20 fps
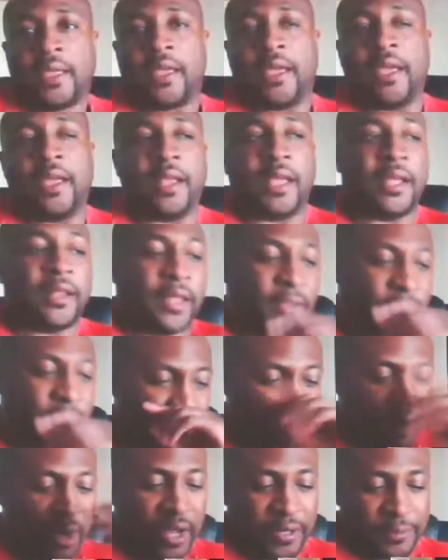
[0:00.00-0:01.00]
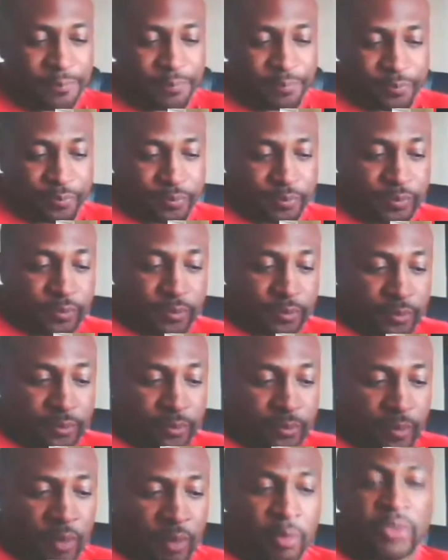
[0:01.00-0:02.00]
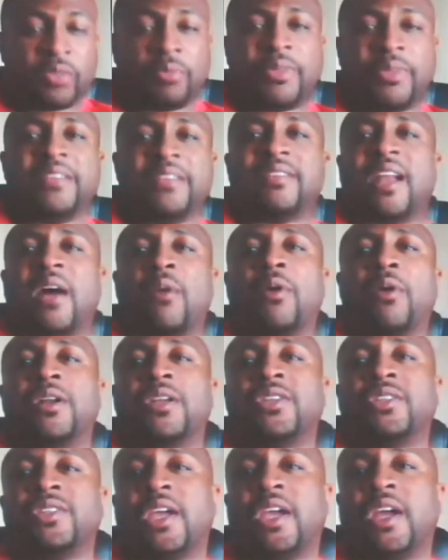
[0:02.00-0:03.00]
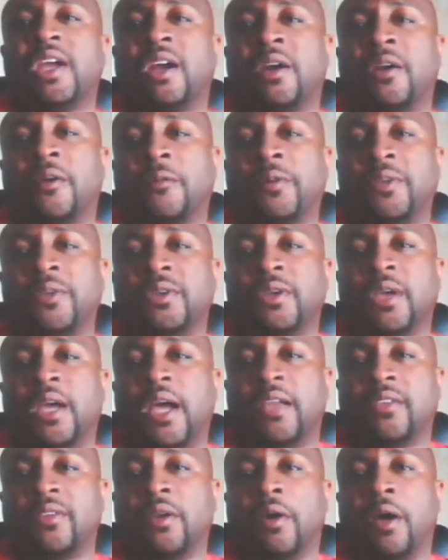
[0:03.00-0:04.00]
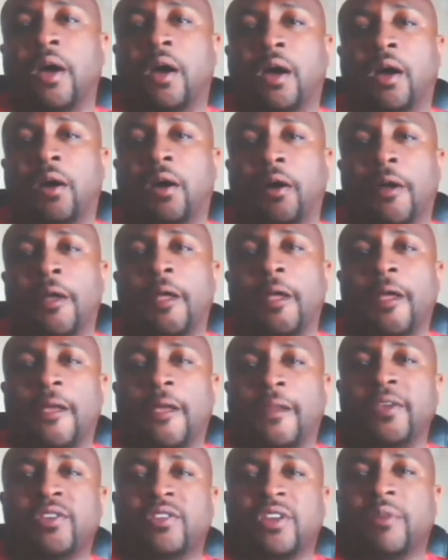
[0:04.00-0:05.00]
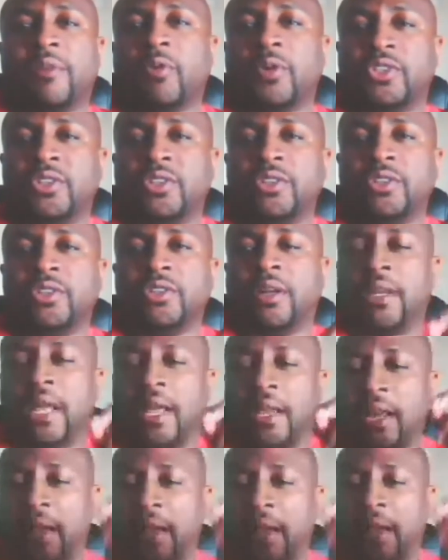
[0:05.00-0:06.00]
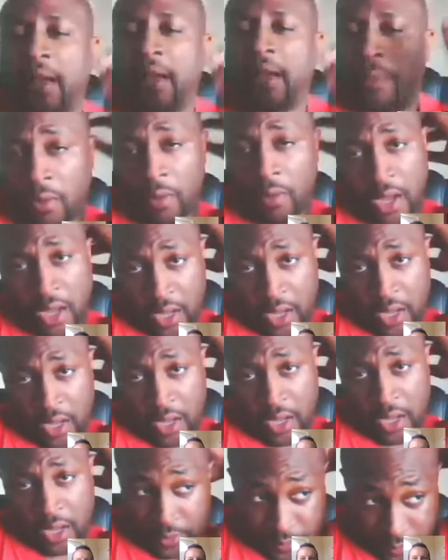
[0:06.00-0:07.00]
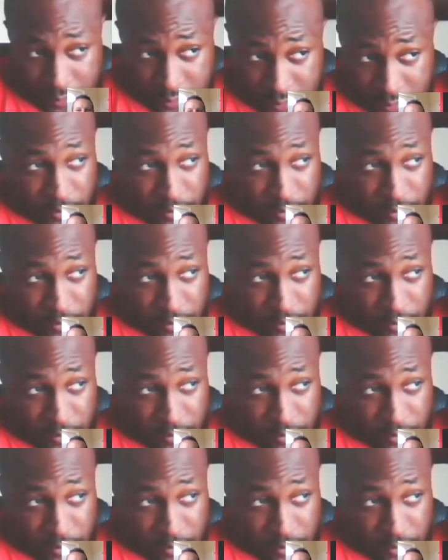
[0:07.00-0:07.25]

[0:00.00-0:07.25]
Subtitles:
but some things that I wanted to share with you guys. You told me what you're doing now. Polo,